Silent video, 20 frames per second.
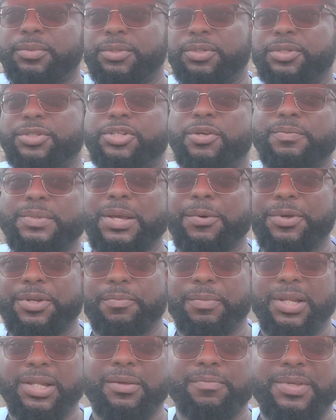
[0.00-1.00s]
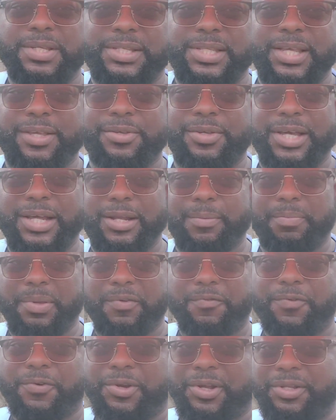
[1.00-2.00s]
sometimes when you make a mistake, you gotta pay
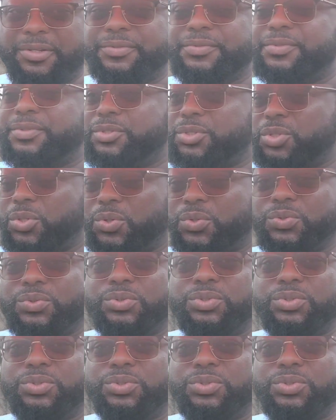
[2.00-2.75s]
for it. So